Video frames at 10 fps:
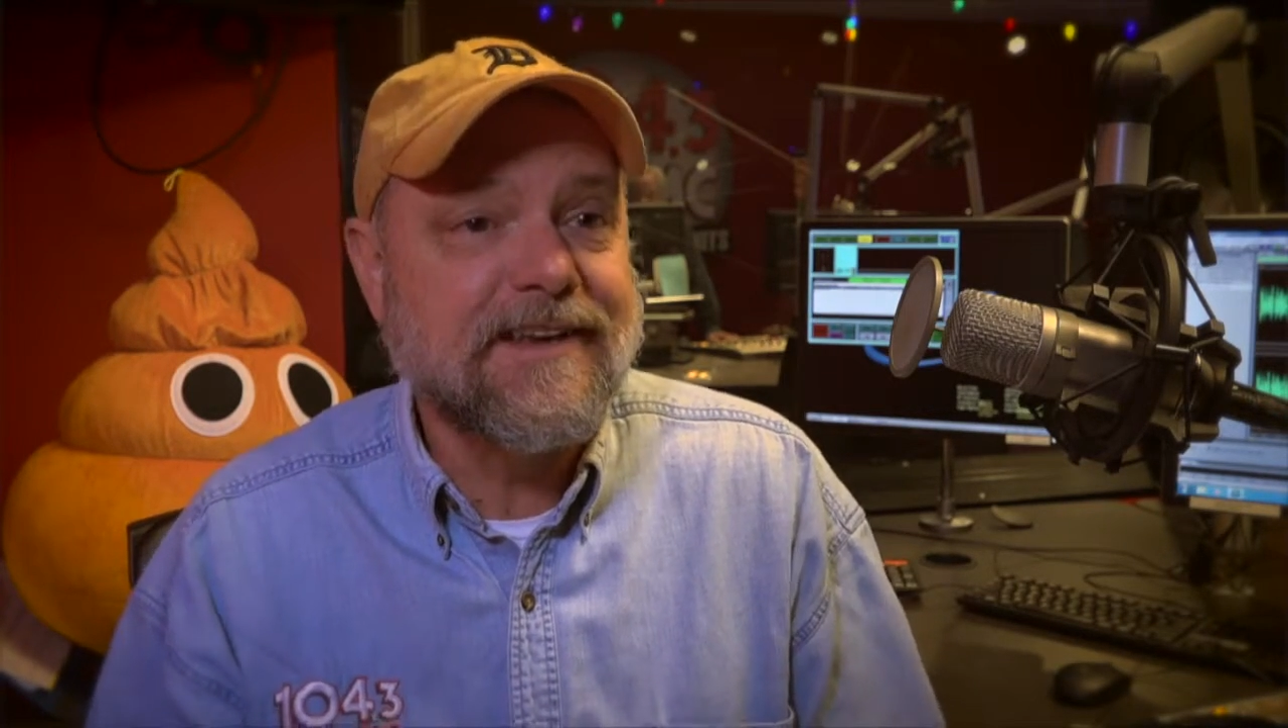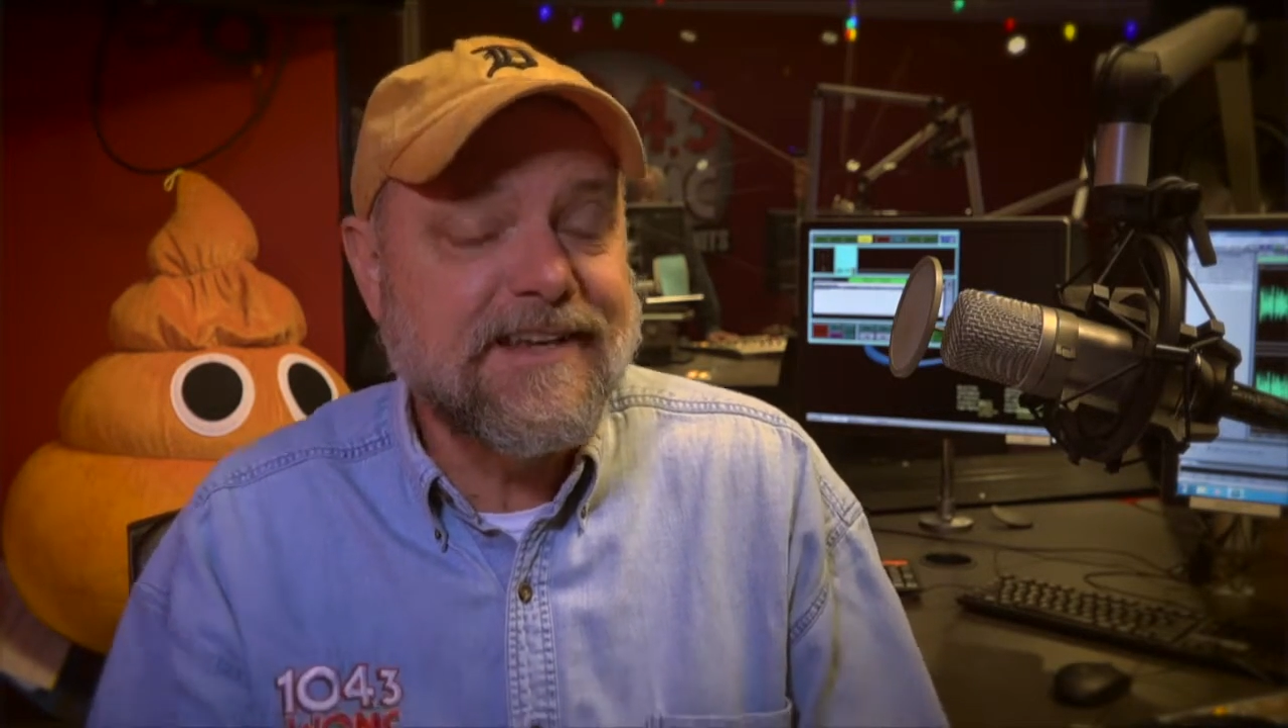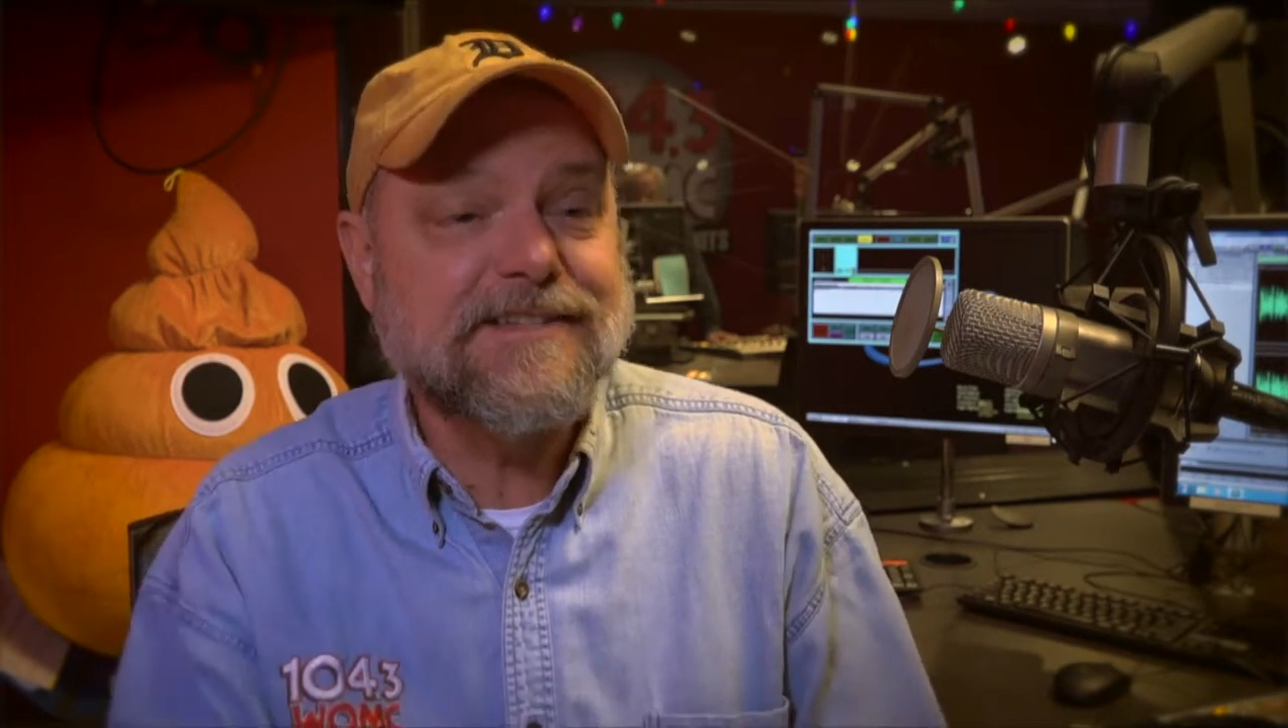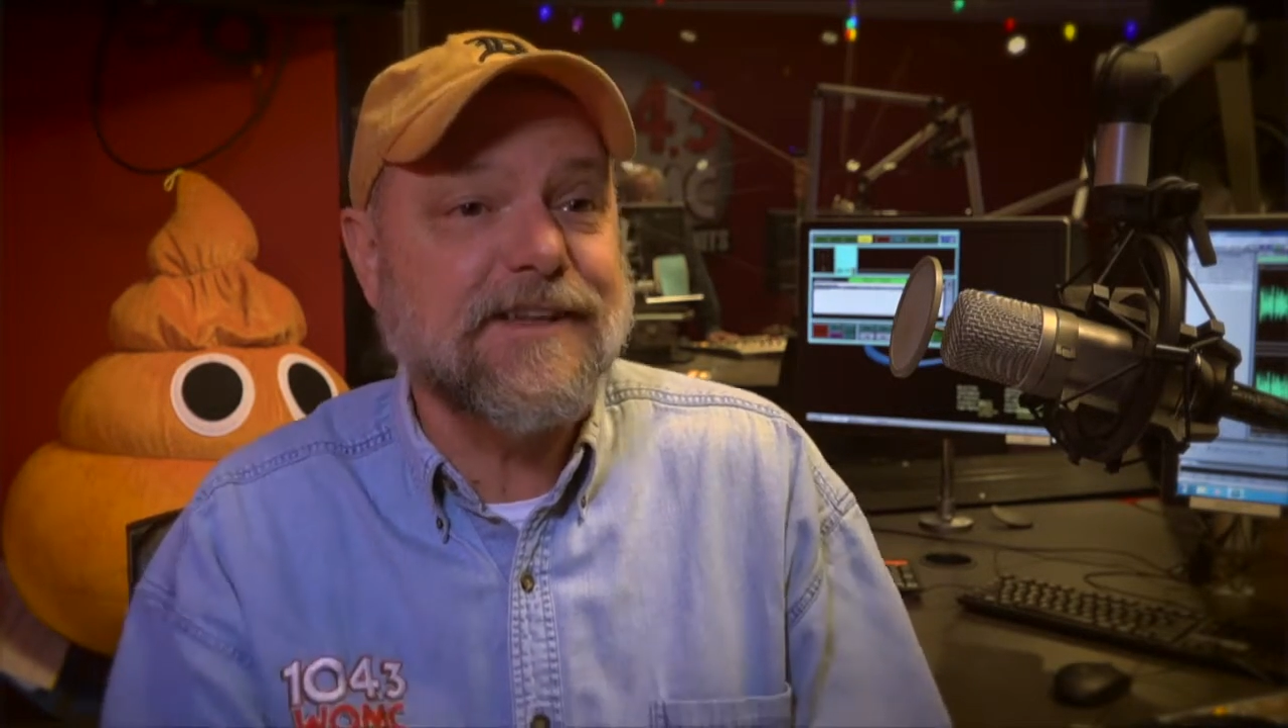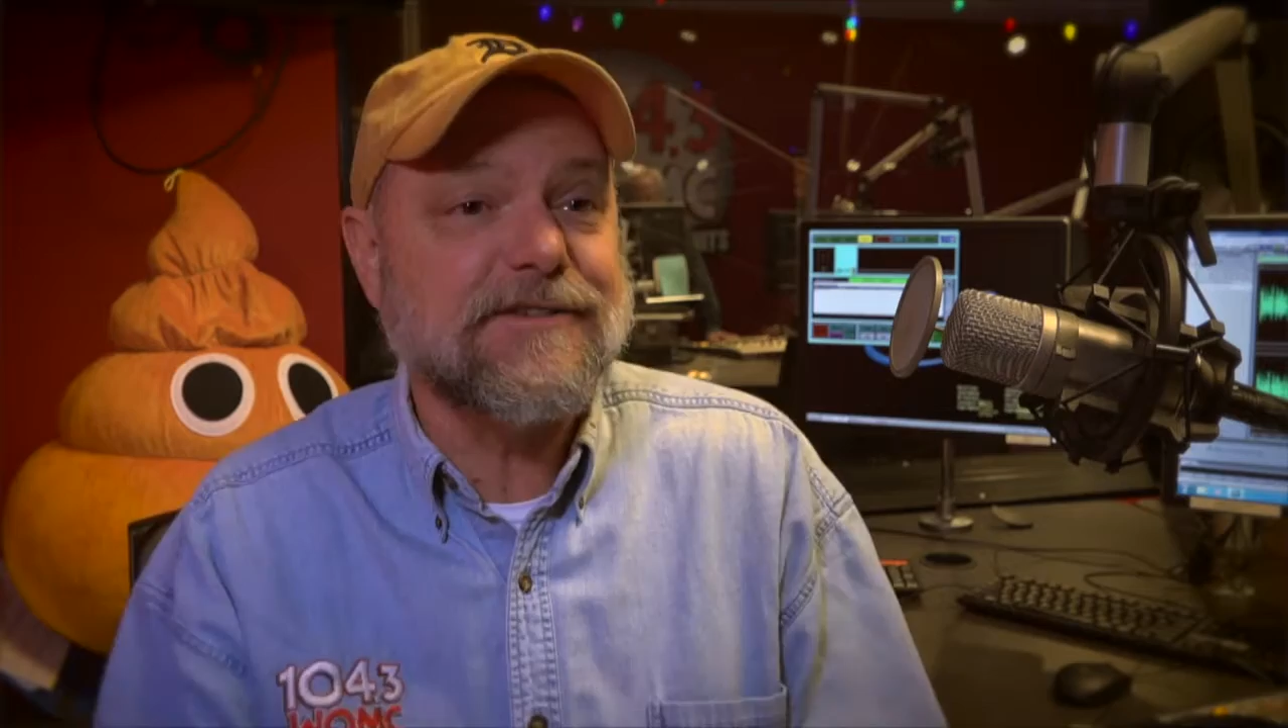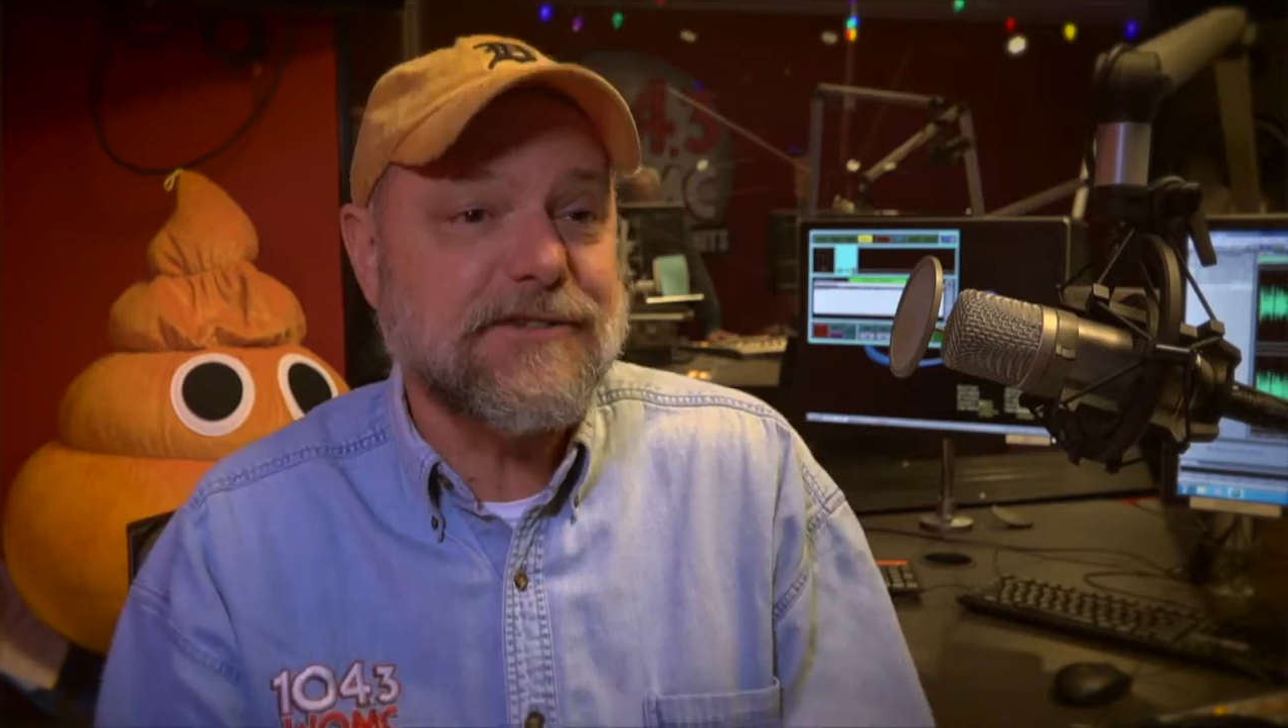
he's got a